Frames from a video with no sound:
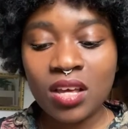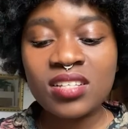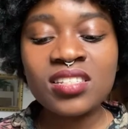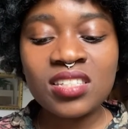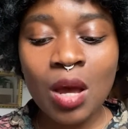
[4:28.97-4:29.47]

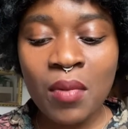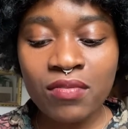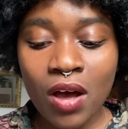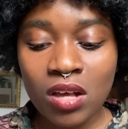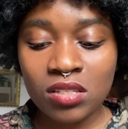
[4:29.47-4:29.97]
Some
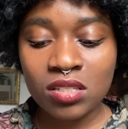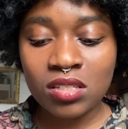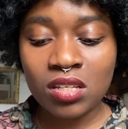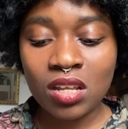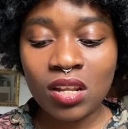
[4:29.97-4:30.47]
of
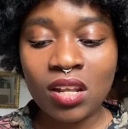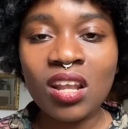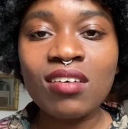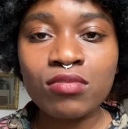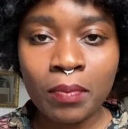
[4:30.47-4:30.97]
us
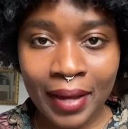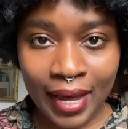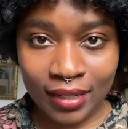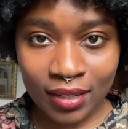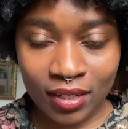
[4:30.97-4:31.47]
love
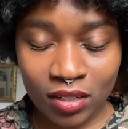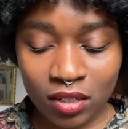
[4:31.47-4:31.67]
badly.